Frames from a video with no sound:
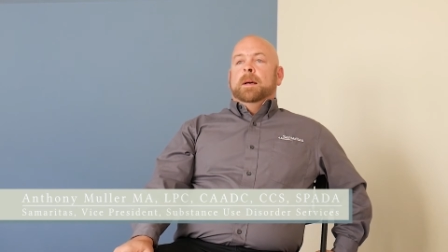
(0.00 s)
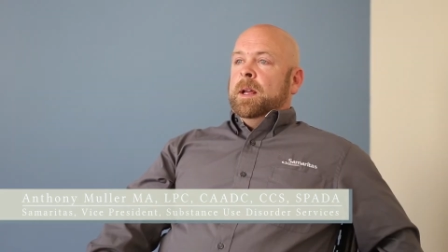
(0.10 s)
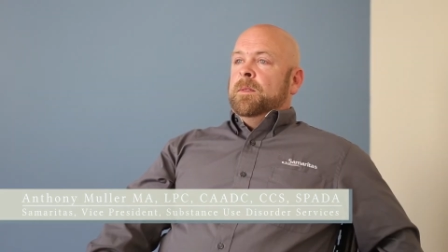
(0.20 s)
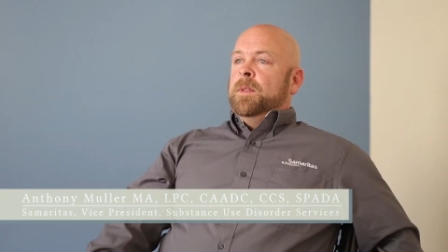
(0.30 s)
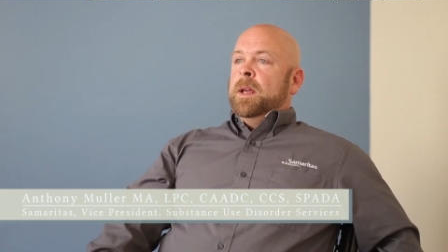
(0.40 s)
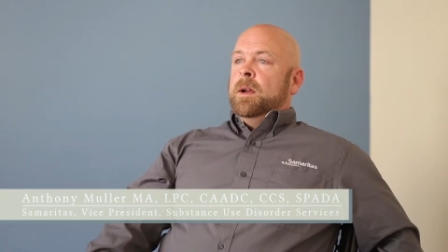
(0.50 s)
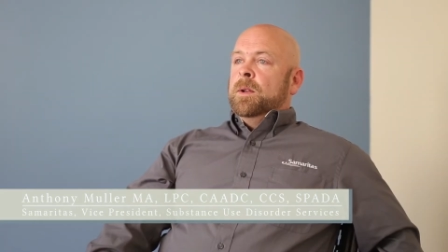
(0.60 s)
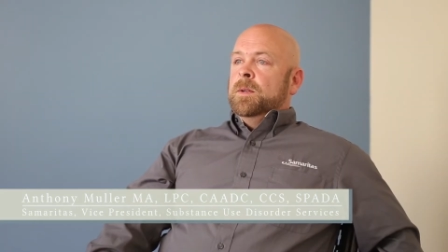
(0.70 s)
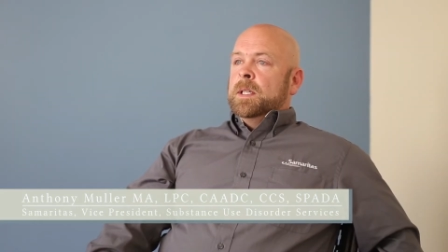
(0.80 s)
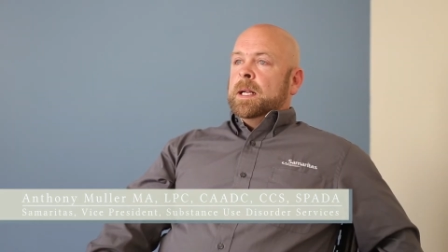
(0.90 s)
If they are
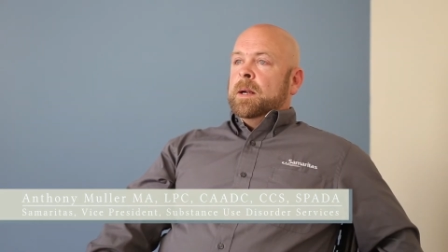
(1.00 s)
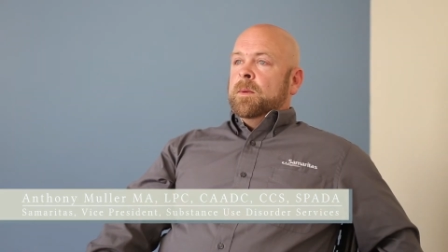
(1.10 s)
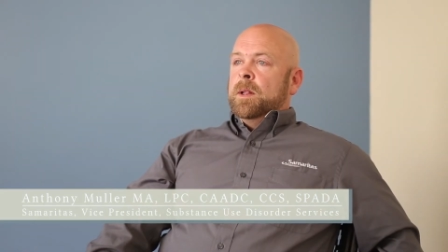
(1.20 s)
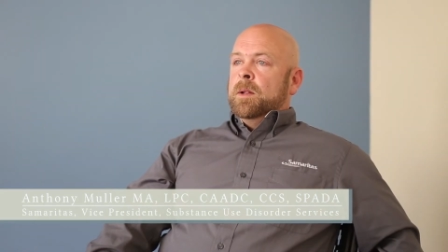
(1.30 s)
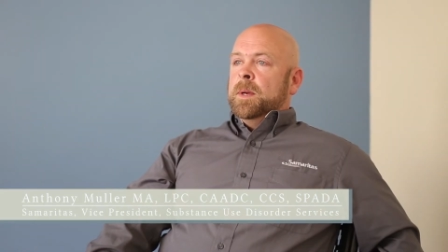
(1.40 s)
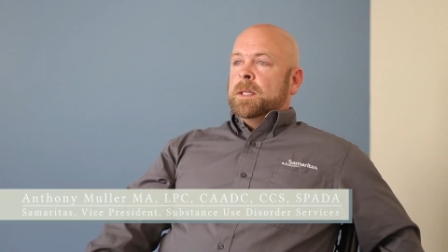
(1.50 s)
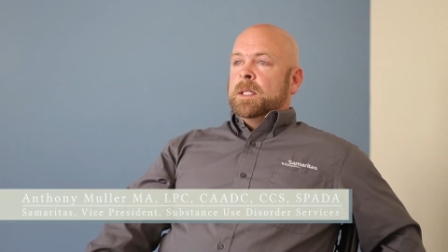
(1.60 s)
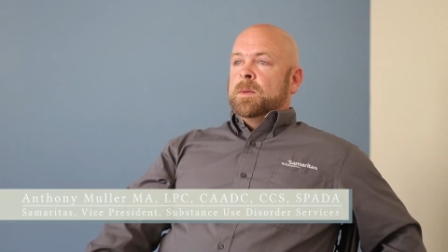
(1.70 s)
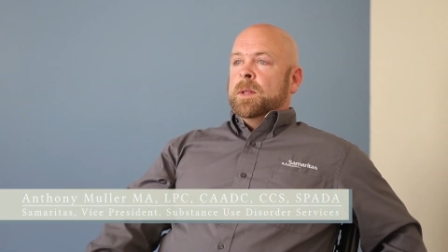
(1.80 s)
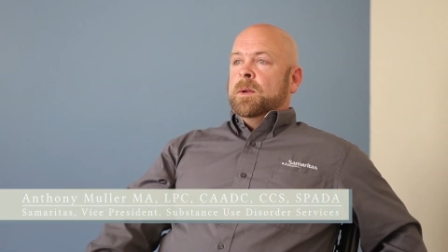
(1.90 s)
using that on a regular
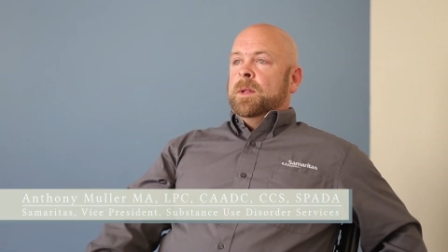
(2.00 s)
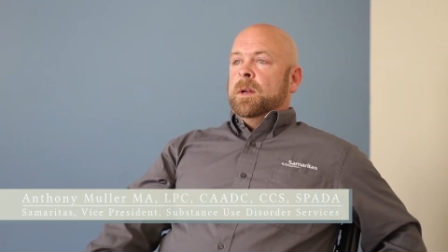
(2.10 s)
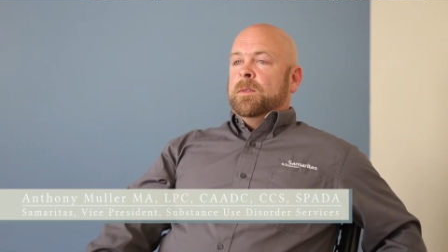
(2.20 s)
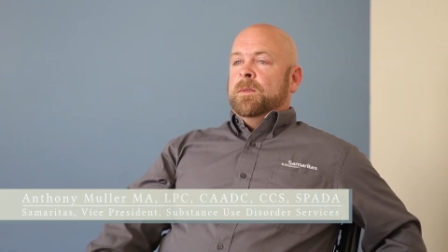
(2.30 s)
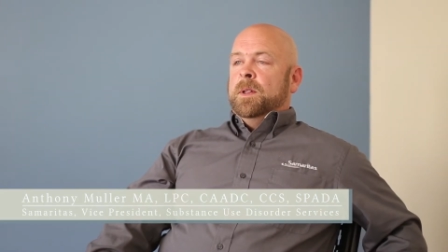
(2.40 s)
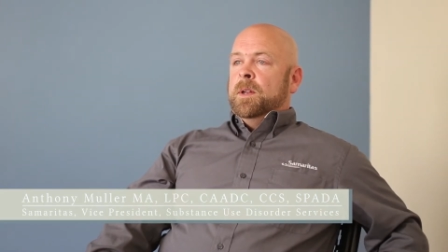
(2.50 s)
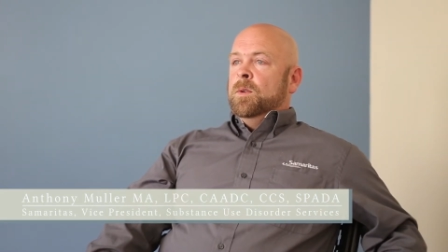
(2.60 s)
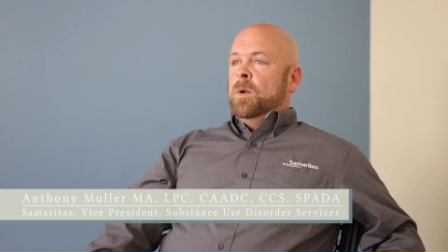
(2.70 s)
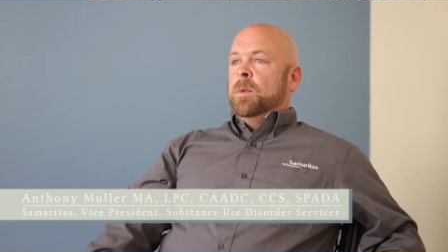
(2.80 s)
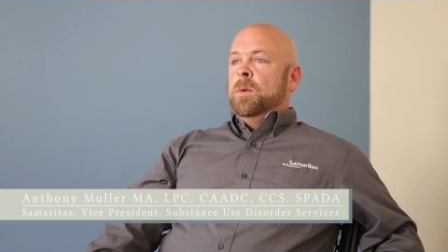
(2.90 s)
basis, whether they are feeling
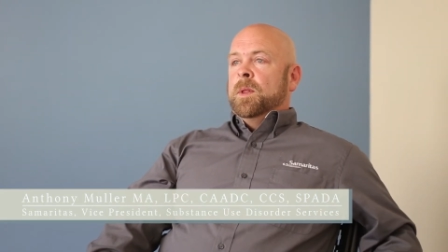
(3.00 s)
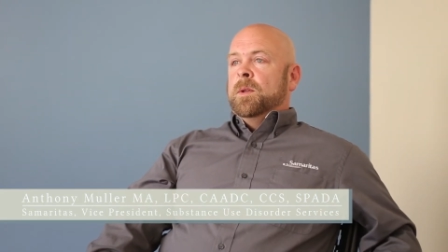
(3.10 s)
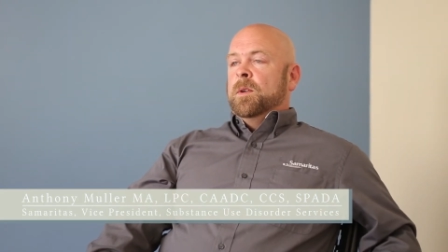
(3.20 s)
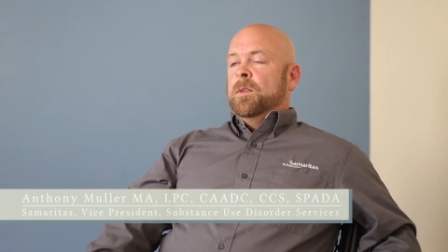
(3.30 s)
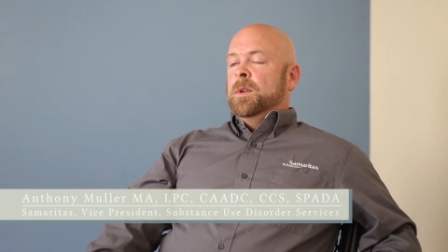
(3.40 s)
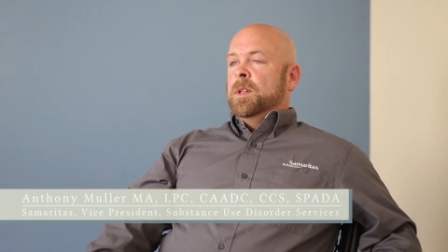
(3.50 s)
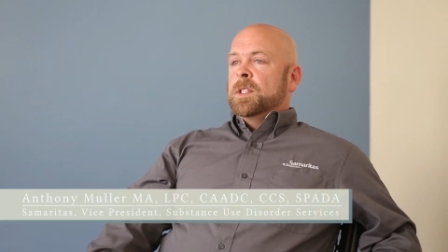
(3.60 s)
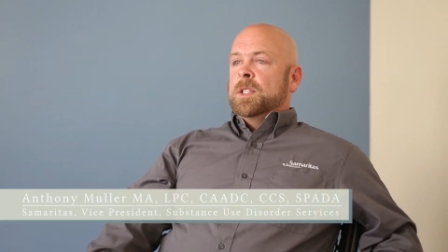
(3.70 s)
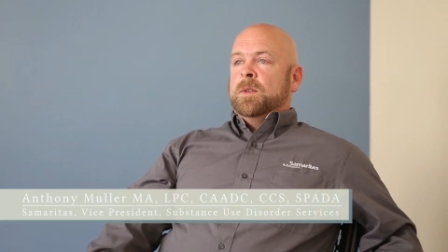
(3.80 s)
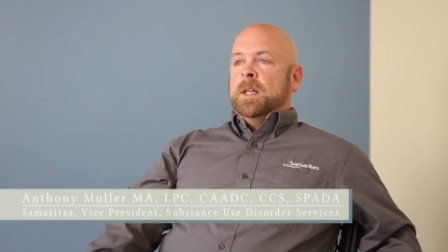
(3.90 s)
normal, whether they're feeling
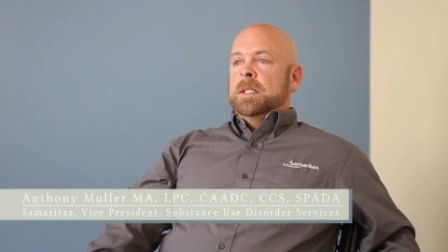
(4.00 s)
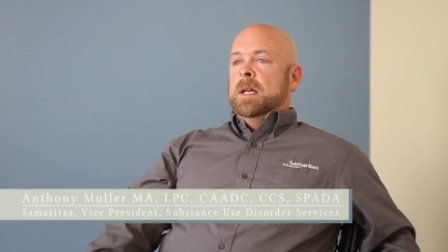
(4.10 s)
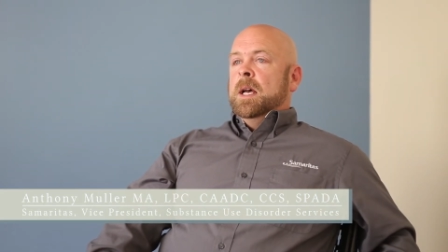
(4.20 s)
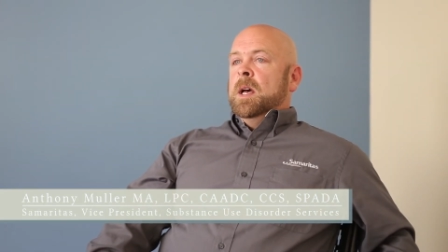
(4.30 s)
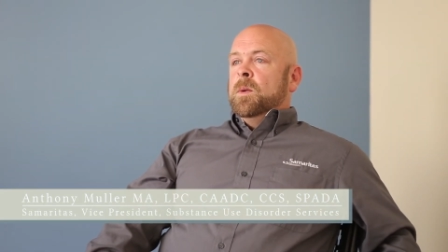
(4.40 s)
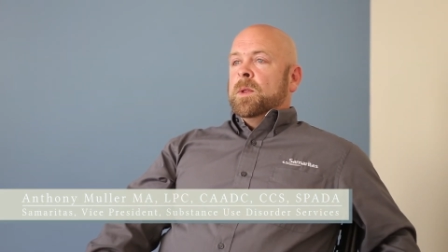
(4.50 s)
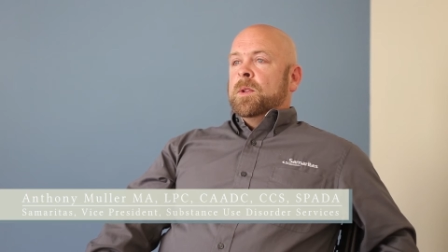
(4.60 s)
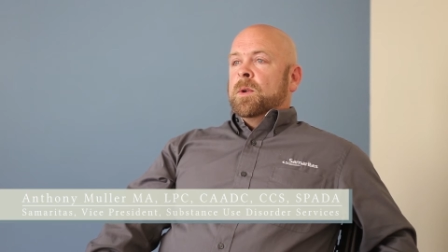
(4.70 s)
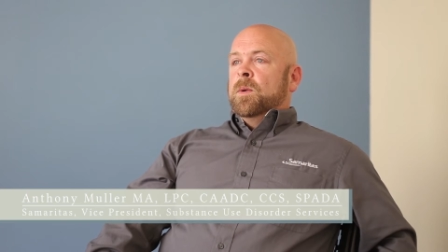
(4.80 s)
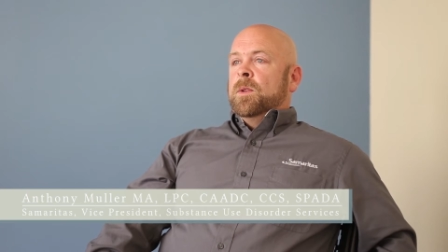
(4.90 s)
stressed, whether
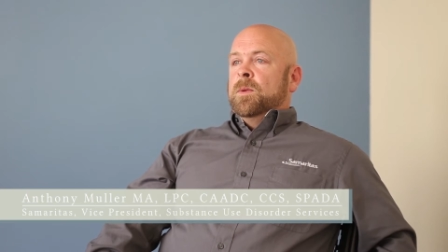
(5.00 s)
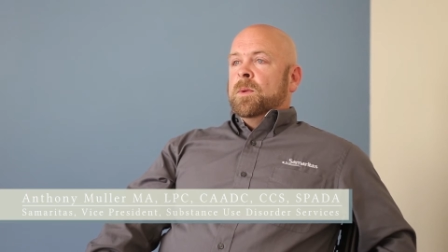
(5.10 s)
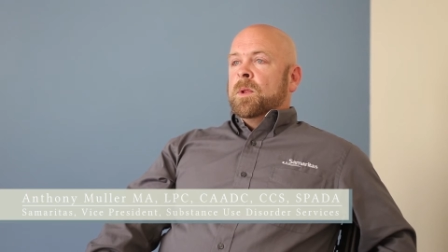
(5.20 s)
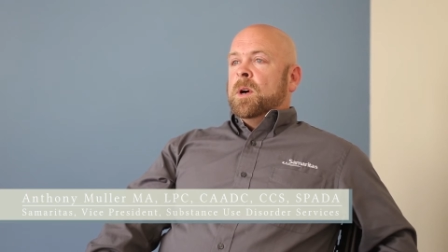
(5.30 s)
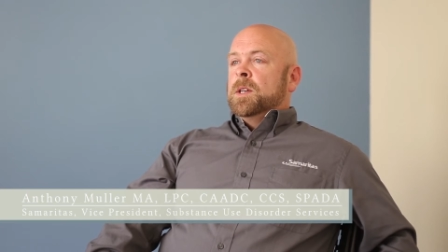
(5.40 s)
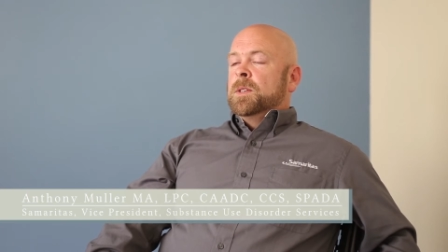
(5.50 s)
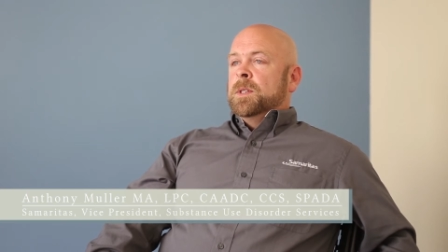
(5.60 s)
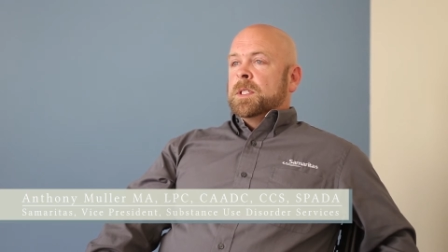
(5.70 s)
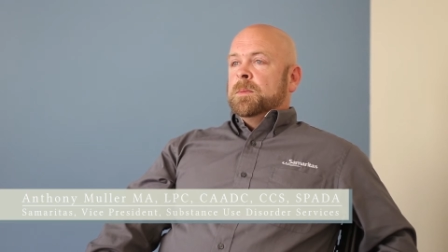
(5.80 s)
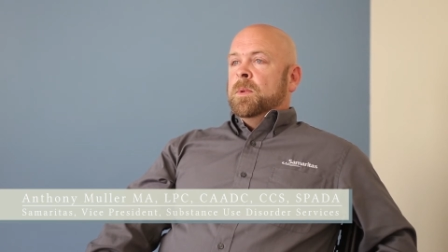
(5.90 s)
they're going through loss or
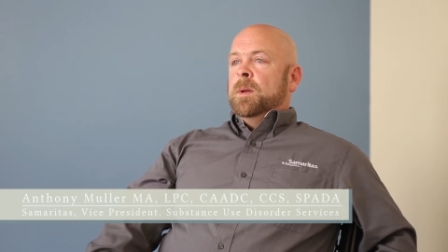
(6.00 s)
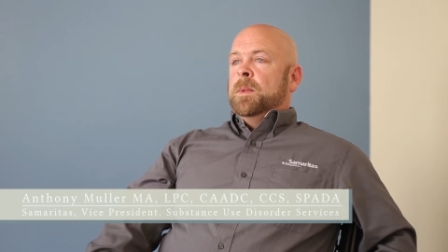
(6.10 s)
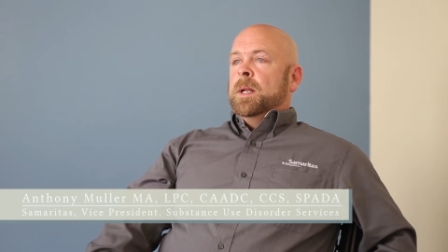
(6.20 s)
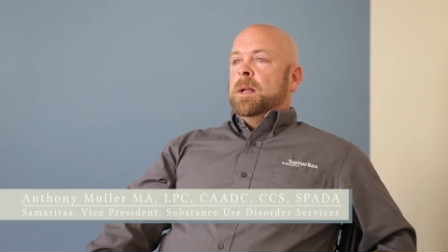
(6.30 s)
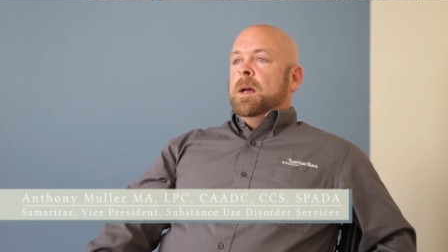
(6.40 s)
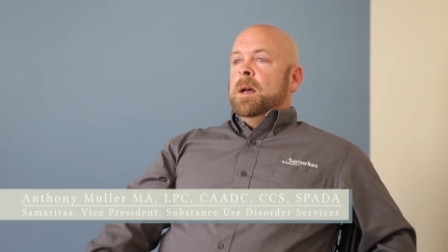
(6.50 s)
disappointment,